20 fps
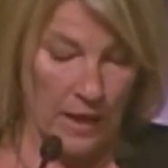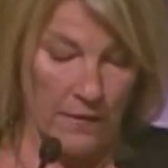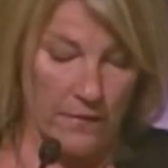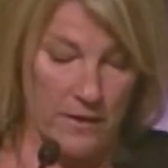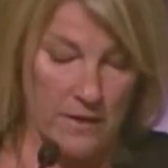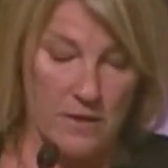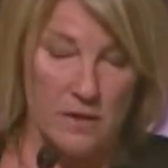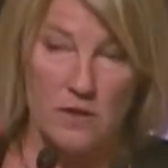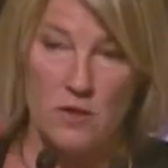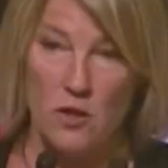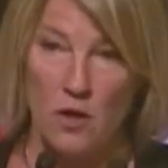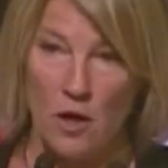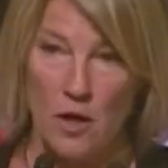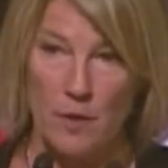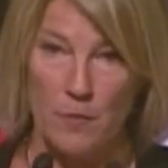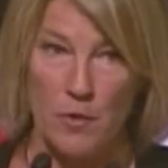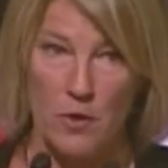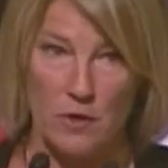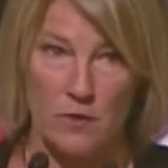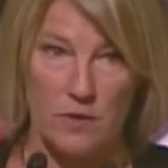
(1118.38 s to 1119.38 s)
And this is
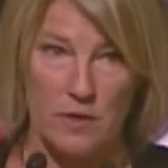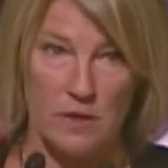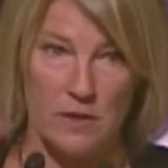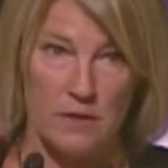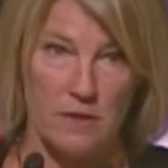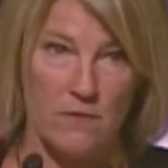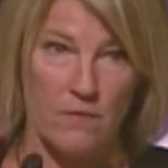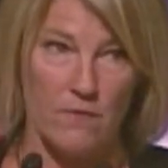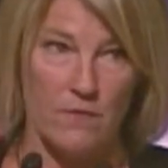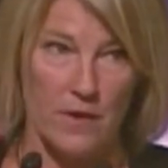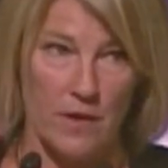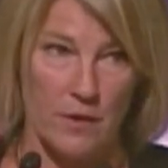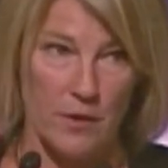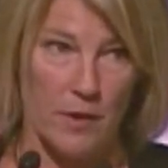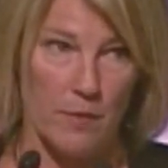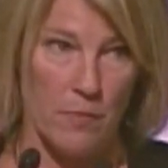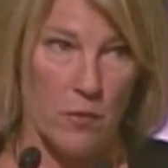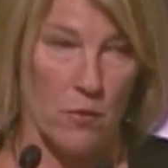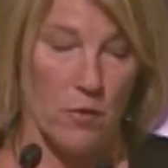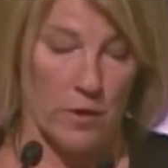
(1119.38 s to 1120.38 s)
not a process,
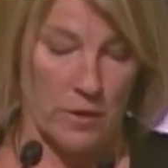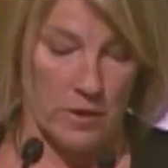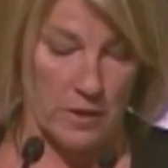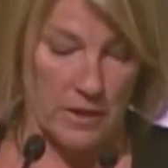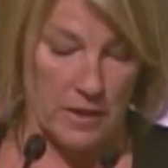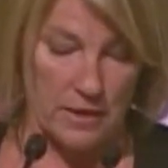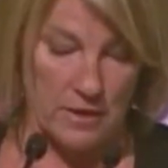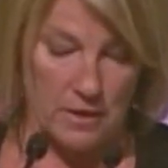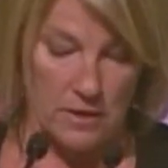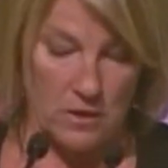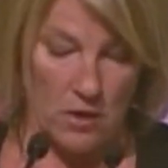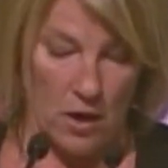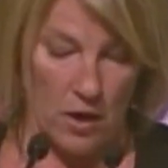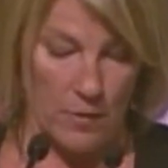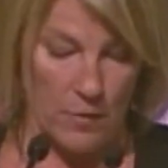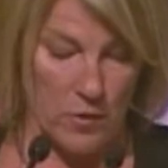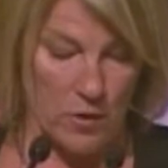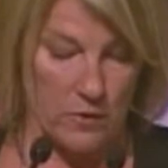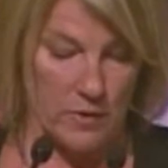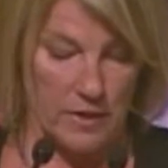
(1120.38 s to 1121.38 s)
very important, this is
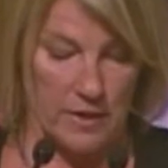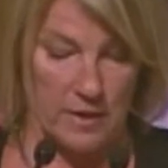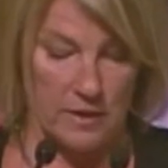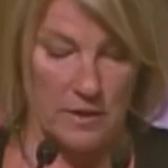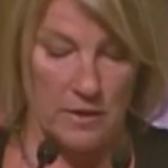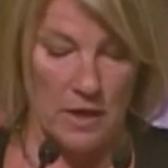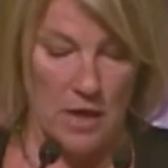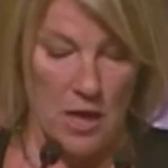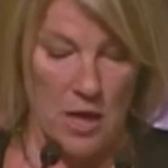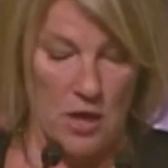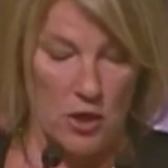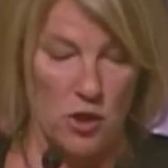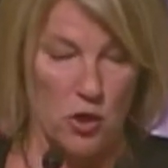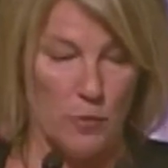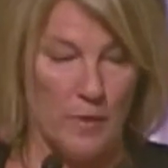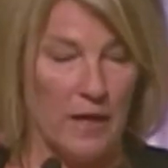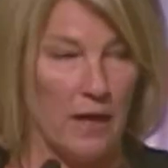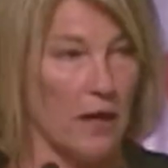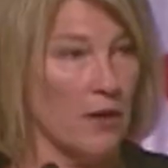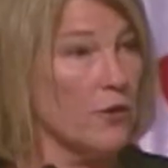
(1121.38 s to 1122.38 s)
not a process
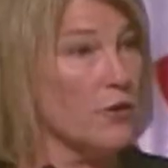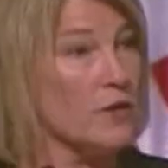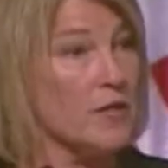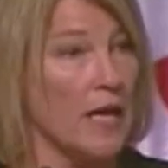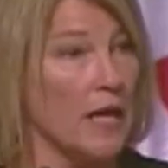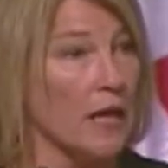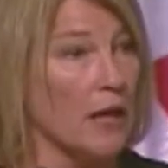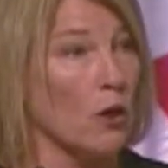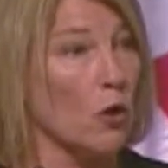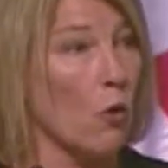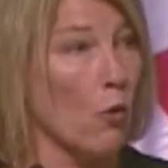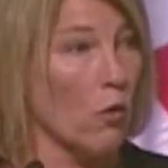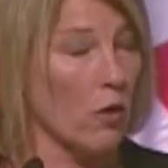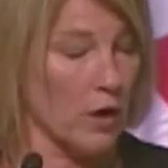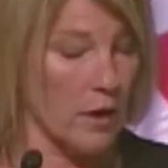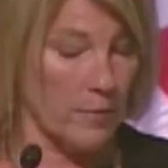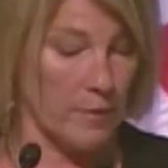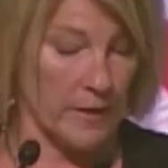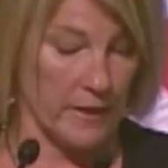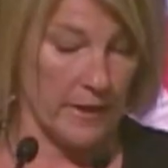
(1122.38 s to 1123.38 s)
to be undertaken
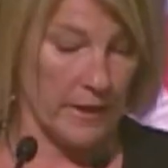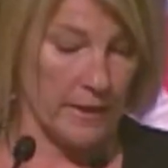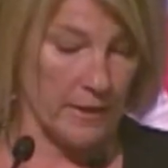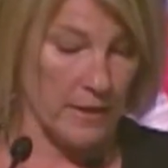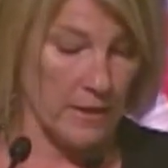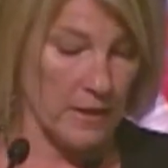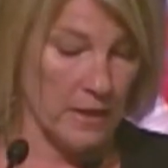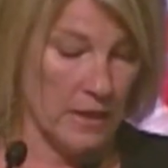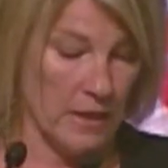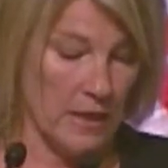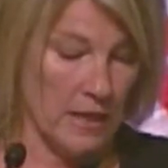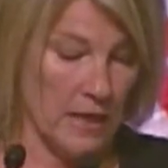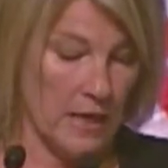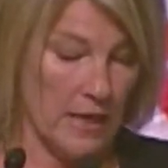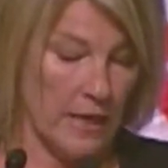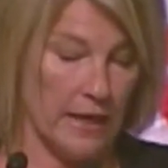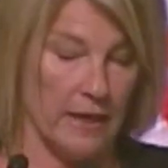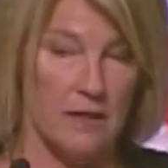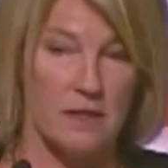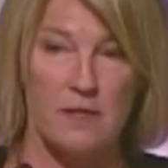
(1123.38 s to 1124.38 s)
or completed
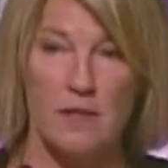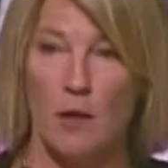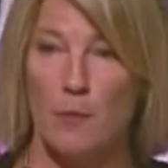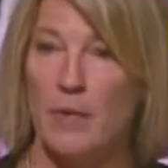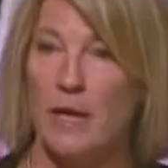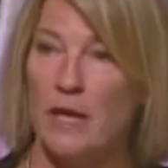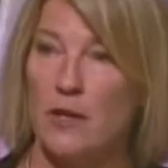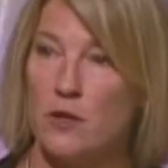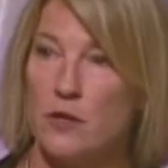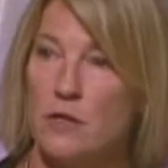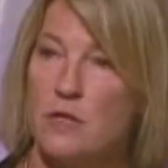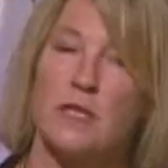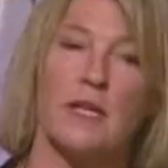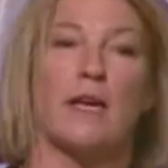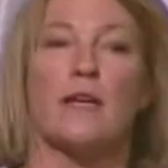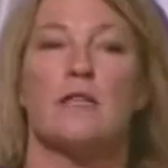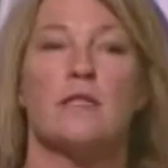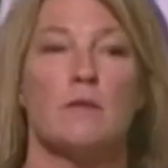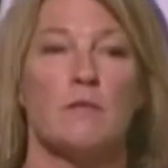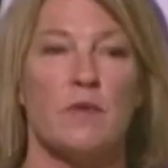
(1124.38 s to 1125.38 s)
in some inner
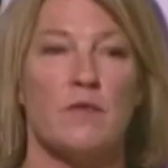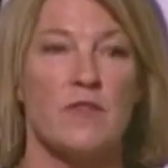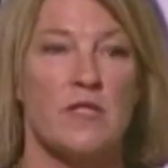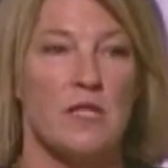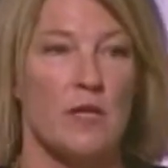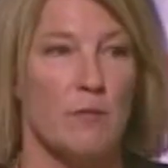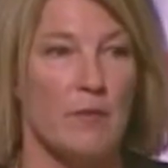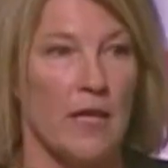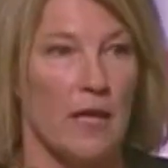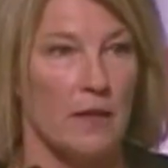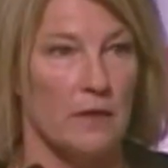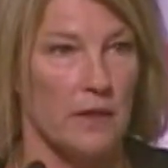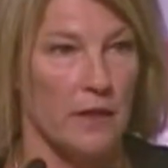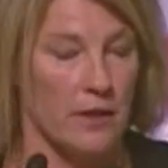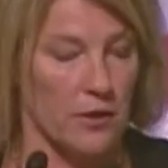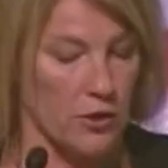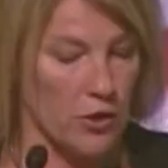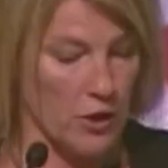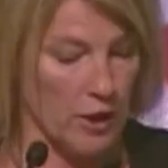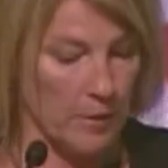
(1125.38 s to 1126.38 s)
sanctum of CBA
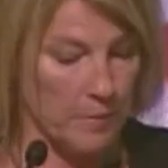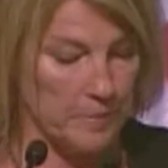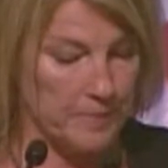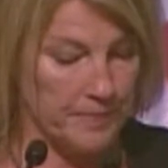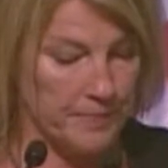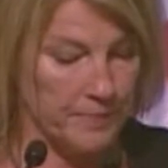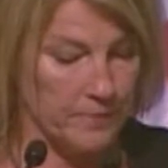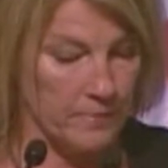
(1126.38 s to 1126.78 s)
leadership.